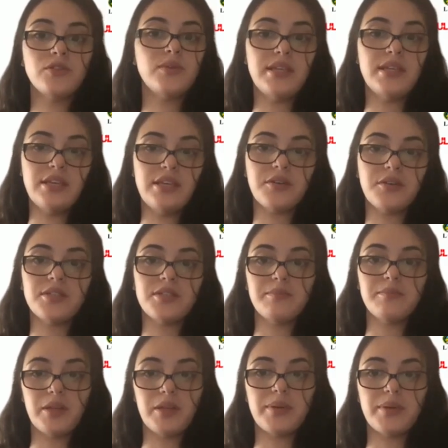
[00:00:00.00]
to an increase in
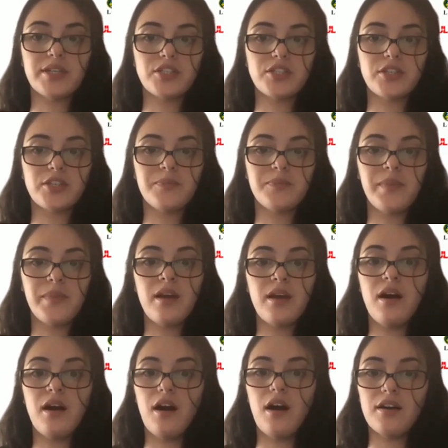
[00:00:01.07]
blood pressure.
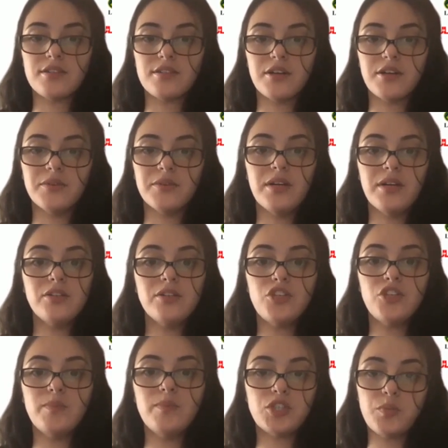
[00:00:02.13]
Also,
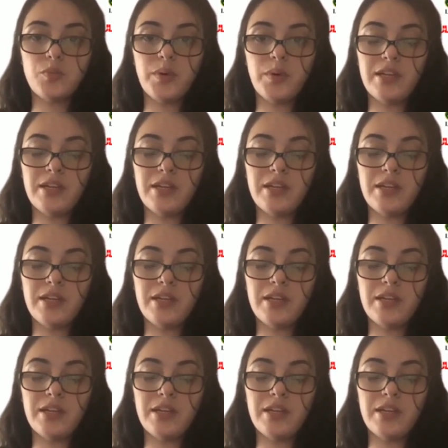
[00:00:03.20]
too much